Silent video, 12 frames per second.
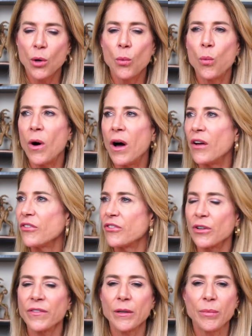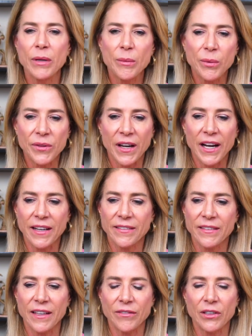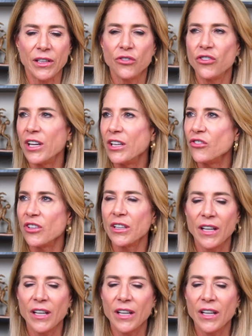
while serving people at the highest level and changing